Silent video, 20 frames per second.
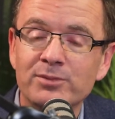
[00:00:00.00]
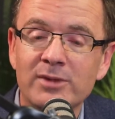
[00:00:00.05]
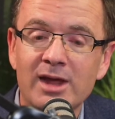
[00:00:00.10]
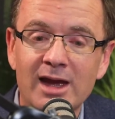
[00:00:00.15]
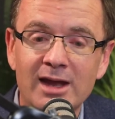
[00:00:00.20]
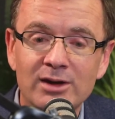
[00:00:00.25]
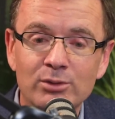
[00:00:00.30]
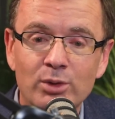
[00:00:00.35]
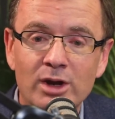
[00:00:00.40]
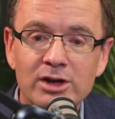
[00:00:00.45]

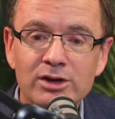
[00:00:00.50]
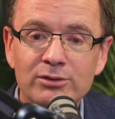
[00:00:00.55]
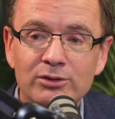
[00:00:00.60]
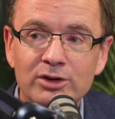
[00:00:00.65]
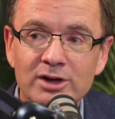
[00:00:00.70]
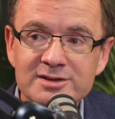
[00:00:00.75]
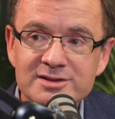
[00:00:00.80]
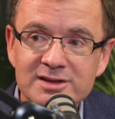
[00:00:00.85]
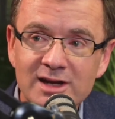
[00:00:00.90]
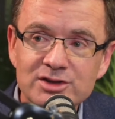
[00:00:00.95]
And when you've
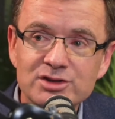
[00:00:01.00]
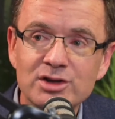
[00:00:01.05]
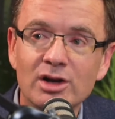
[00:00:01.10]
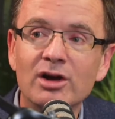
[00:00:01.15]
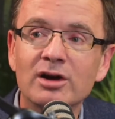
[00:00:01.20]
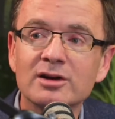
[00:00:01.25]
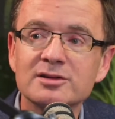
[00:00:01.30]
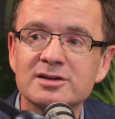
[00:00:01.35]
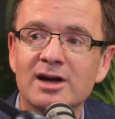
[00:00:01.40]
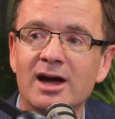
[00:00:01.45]
got such a
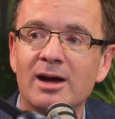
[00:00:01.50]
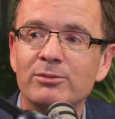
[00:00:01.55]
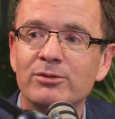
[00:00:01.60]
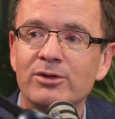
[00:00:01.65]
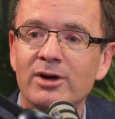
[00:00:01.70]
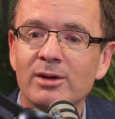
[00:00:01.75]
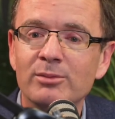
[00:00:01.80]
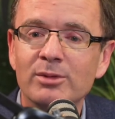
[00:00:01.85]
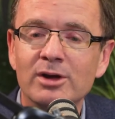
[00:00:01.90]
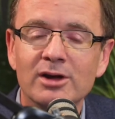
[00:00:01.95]
long time
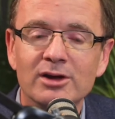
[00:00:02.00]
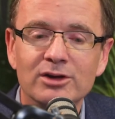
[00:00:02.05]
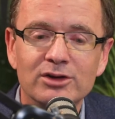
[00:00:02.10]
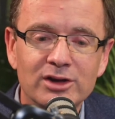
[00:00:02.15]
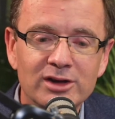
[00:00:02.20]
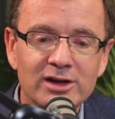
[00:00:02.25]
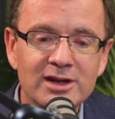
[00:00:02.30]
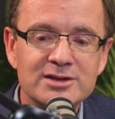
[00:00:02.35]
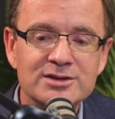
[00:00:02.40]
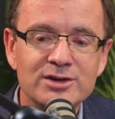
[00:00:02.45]
frame,
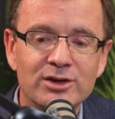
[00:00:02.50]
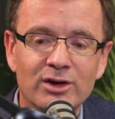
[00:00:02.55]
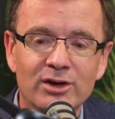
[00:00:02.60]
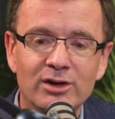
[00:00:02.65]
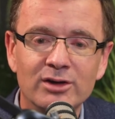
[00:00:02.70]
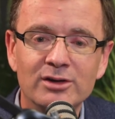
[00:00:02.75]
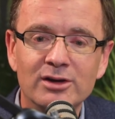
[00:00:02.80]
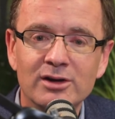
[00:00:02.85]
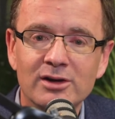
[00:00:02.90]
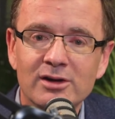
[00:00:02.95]
you need to
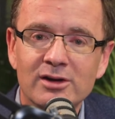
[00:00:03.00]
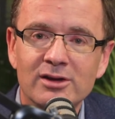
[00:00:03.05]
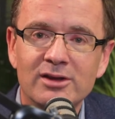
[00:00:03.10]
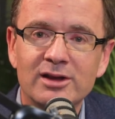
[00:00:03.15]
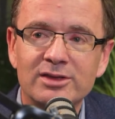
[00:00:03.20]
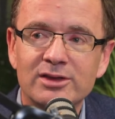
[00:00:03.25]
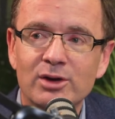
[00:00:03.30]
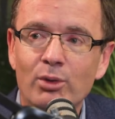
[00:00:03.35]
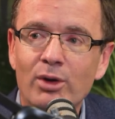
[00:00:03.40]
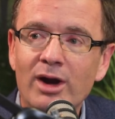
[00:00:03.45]
know
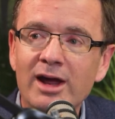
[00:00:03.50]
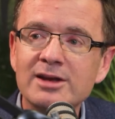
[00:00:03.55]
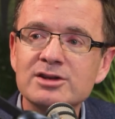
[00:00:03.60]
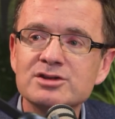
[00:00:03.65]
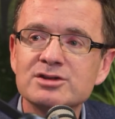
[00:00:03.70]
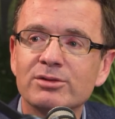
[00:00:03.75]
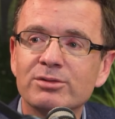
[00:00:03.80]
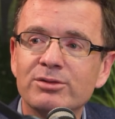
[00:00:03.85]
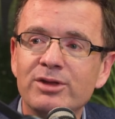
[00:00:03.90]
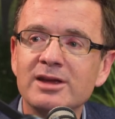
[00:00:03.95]
that the range
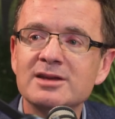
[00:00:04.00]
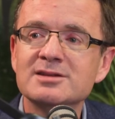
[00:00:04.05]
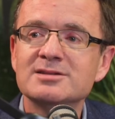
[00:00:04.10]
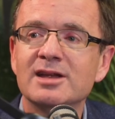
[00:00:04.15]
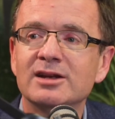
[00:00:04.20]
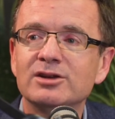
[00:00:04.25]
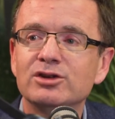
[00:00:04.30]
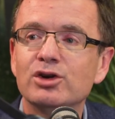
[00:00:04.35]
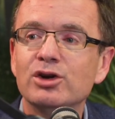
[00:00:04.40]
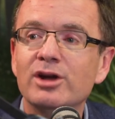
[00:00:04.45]
of things
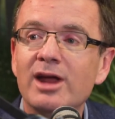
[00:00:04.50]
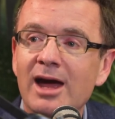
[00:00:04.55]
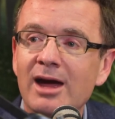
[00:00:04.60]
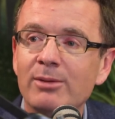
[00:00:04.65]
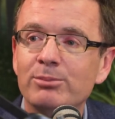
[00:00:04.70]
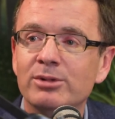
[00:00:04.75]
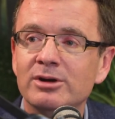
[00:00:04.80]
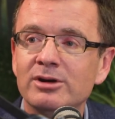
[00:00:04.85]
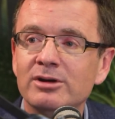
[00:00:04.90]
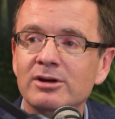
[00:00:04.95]
that could
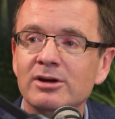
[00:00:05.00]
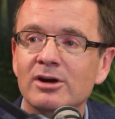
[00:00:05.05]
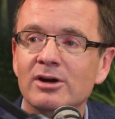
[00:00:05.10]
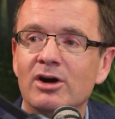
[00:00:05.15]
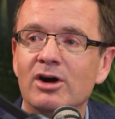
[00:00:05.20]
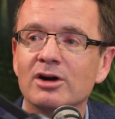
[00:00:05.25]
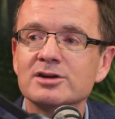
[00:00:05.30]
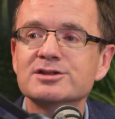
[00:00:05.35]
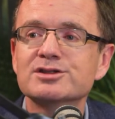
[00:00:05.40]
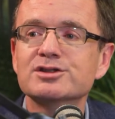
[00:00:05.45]
happen
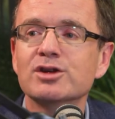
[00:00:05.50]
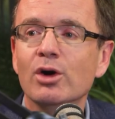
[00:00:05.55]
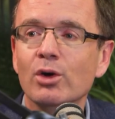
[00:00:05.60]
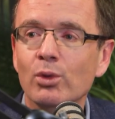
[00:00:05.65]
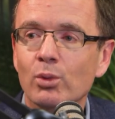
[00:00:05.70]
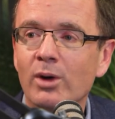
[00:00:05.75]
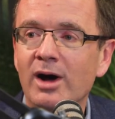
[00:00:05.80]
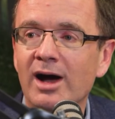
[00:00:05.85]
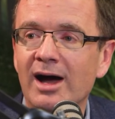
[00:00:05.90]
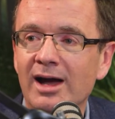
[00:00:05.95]
are so
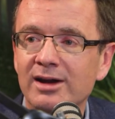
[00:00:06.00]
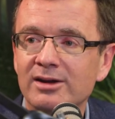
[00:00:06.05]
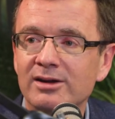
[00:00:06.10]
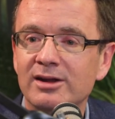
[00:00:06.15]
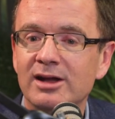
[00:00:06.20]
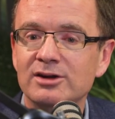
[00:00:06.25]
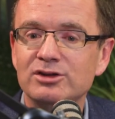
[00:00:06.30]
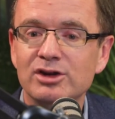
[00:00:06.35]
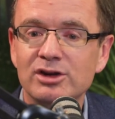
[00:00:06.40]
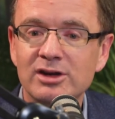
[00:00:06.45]
wide
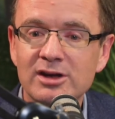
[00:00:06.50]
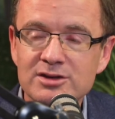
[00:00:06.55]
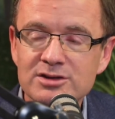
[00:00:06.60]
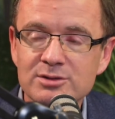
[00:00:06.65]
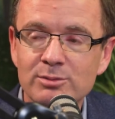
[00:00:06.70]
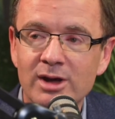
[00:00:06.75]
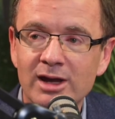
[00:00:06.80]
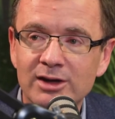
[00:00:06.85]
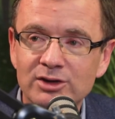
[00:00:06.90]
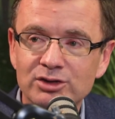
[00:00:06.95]
that you need to
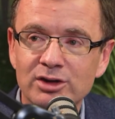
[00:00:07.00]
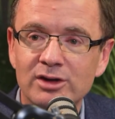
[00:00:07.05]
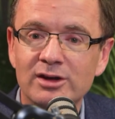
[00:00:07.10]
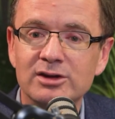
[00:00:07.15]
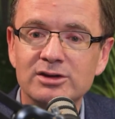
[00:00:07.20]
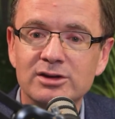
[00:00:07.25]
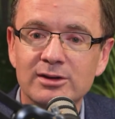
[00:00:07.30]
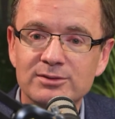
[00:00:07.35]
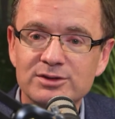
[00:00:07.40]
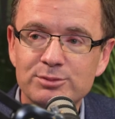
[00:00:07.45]
make sure
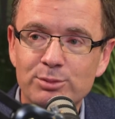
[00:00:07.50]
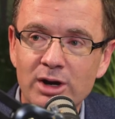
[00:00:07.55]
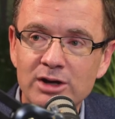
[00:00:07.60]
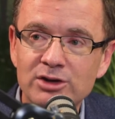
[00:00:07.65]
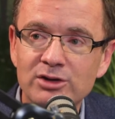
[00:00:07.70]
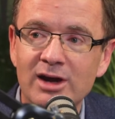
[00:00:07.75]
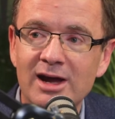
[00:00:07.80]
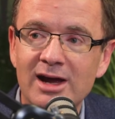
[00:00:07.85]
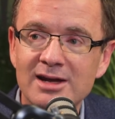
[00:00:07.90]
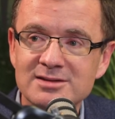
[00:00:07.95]
that you've spread
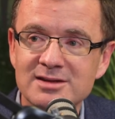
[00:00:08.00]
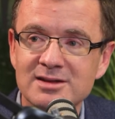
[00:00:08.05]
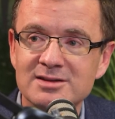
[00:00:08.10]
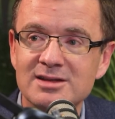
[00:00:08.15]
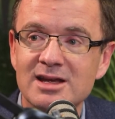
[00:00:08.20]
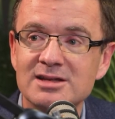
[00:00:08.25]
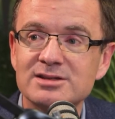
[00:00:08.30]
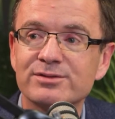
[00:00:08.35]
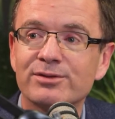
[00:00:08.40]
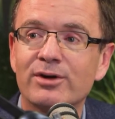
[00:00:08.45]
your assets
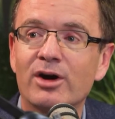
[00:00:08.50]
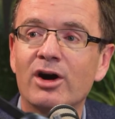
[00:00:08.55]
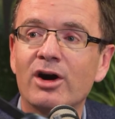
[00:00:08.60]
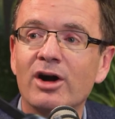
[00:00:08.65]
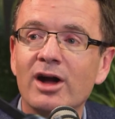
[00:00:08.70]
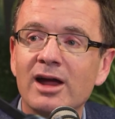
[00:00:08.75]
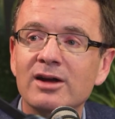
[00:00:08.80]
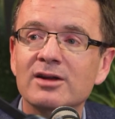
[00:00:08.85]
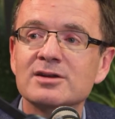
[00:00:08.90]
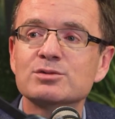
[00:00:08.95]
as far
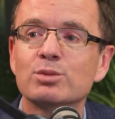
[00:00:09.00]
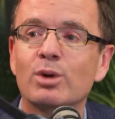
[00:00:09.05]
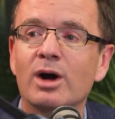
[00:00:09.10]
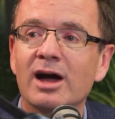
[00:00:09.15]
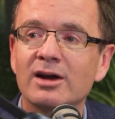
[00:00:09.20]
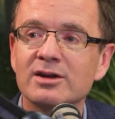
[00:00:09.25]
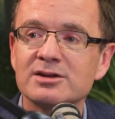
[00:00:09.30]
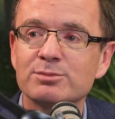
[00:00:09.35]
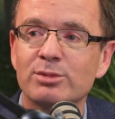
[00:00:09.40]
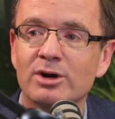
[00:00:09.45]
and as
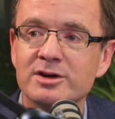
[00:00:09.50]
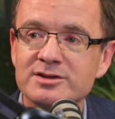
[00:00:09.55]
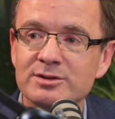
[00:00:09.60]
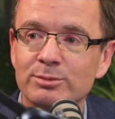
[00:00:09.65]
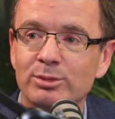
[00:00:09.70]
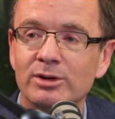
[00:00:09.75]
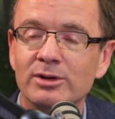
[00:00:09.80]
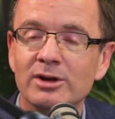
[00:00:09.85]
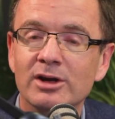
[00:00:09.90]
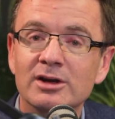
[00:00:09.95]
wide as
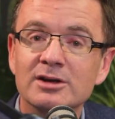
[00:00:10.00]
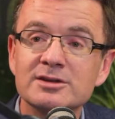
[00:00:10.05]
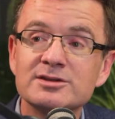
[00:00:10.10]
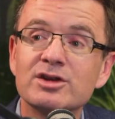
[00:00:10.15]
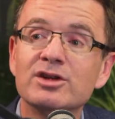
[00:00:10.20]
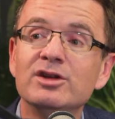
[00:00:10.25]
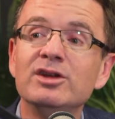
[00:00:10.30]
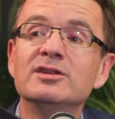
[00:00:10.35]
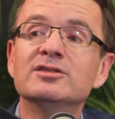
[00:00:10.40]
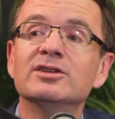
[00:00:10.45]
possible. So
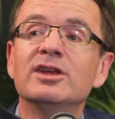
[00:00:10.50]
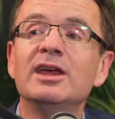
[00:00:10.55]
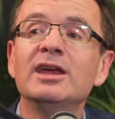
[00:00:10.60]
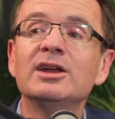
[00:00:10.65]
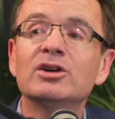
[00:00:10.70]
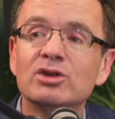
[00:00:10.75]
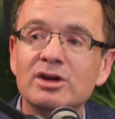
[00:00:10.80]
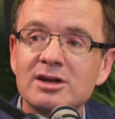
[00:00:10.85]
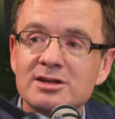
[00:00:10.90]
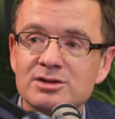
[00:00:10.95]
you need to
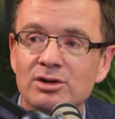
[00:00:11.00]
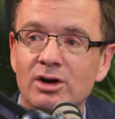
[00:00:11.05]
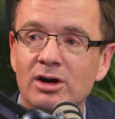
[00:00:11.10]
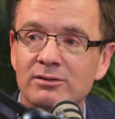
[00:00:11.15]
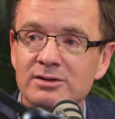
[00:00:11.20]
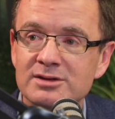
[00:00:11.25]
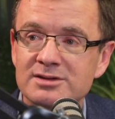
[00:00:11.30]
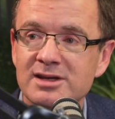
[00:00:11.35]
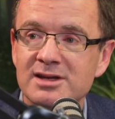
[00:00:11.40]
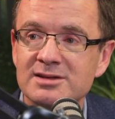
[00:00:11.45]
increase your
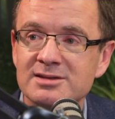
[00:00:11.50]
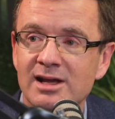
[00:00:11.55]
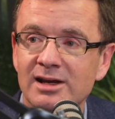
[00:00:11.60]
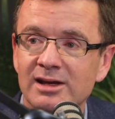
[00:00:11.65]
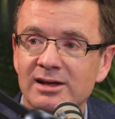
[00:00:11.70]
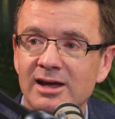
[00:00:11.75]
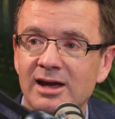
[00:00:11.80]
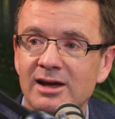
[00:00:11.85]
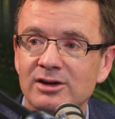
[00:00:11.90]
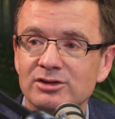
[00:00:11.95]
overseas
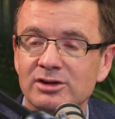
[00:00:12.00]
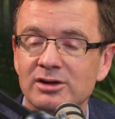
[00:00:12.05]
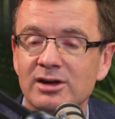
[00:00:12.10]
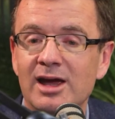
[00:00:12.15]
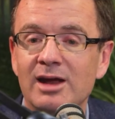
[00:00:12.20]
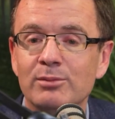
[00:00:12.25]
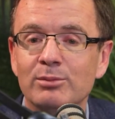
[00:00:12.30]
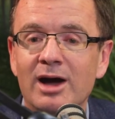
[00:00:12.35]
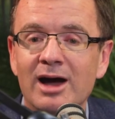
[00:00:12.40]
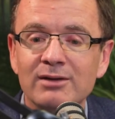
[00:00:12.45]
allocation.
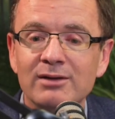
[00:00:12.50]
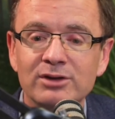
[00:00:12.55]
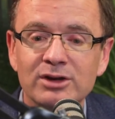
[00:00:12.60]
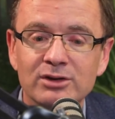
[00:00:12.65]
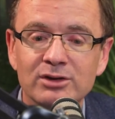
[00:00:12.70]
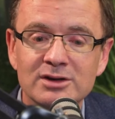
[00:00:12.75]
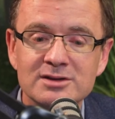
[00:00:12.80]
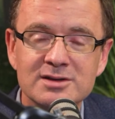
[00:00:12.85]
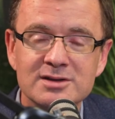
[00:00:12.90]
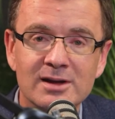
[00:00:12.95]
And my
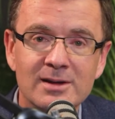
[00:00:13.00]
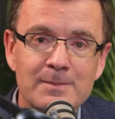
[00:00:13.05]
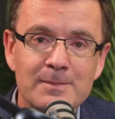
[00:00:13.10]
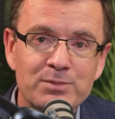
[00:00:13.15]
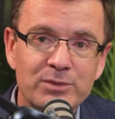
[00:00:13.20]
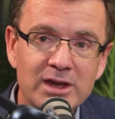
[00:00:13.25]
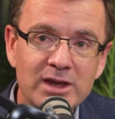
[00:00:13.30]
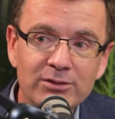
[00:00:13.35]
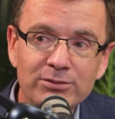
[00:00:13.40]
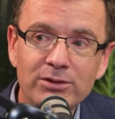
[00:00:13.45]
view is,
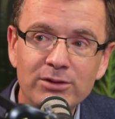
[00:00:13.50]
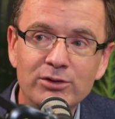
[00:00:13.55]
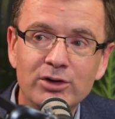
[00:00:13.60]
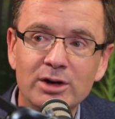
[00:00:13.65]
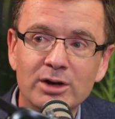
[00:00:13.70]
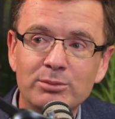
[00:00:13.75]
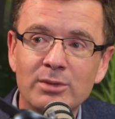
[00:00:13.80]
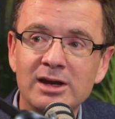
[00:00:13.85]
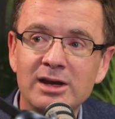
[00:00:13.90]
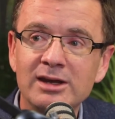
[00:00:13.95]
if you've
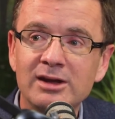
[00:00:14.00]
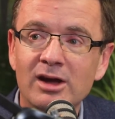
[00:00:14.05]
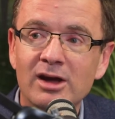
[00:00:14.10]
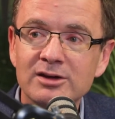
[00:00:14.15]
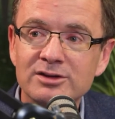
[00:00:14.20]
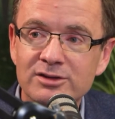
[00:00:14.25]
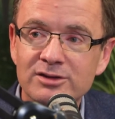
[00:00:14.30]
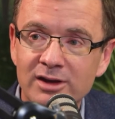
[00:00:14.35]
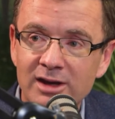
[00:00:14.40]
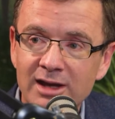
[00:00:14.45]
got money
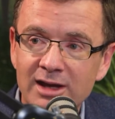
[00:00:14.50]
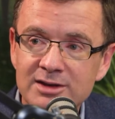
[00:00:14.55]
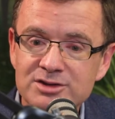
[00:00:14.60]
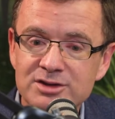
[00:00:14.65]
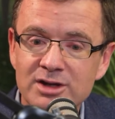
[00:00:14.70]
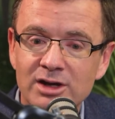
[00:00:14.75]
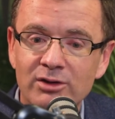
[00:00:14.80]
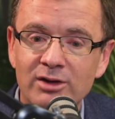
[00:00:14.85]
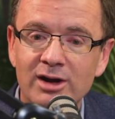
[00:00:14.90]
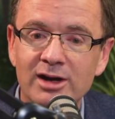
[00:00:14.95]
going to the next
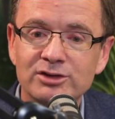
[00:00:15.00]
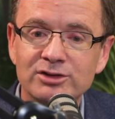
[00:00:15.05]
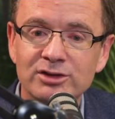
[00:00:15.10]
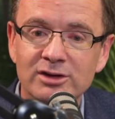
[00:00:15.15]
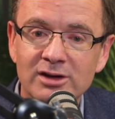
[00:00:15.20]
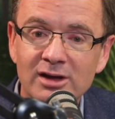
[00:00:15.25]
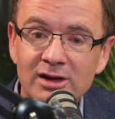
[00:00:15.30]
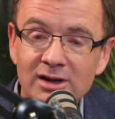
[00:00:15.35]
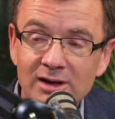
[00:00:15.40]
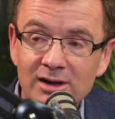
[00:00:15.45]

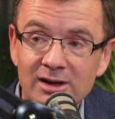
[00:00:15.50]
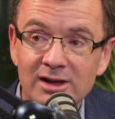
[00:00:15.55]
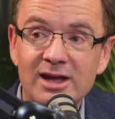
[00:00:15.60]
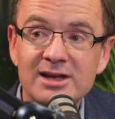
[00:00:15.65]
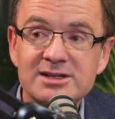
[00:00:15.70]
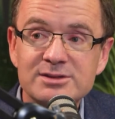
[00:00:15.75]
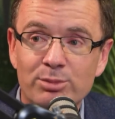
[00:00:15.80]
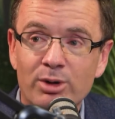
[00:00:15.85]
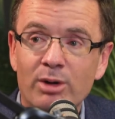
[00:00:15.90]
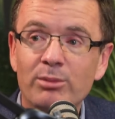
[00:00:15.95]
generation,
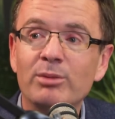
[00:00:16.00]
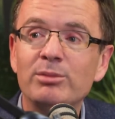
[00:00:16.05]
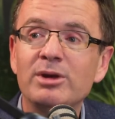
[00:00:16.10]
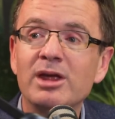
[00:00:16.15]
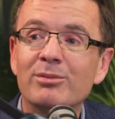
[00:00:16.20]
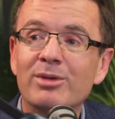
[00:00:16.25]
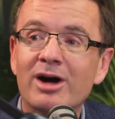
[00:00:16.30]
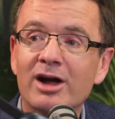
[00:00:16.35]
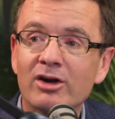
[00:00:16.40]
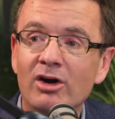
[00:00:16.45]
it's probably
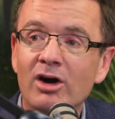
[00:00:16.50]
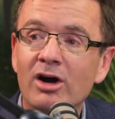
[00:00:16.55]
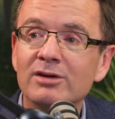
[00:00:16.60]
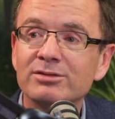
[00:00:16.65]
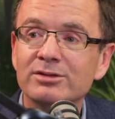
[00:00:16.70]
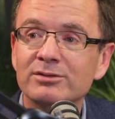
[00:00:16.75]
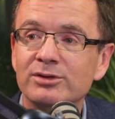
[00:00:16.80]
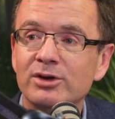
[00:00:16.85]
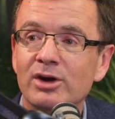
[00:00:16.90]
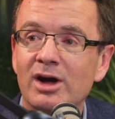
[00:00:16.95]
about half
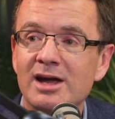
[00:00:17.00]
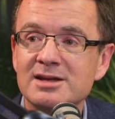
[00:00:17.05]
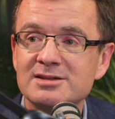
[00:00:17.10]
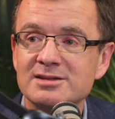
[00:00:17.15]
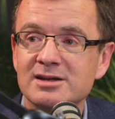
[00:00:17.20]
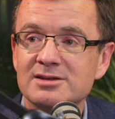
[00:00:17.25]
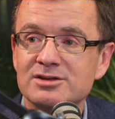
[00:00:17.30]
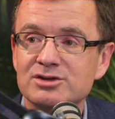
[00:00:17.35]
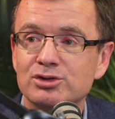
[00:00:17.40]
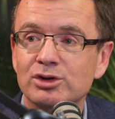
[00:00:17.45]
of your
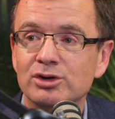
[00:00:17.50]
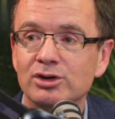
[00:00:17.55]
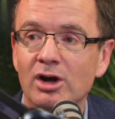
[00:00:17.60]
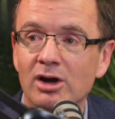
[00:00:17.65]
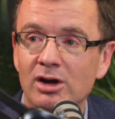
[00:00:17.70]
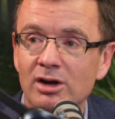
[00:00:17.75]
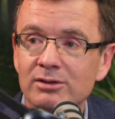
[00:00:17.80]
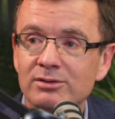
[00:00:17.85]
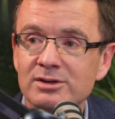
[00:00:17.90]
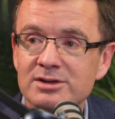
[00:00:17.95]
assets should go
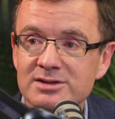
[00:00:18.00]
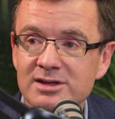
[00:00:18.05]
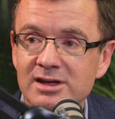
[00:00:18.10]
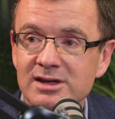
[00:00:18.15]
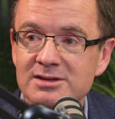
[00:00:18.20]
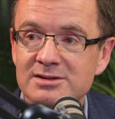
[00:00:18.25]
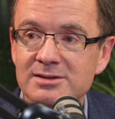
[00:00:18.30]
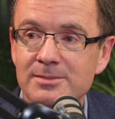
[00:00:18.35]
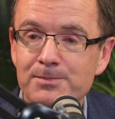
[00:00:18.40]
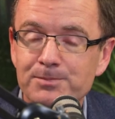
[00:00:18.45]

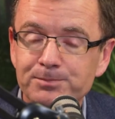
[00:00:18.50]
overseas.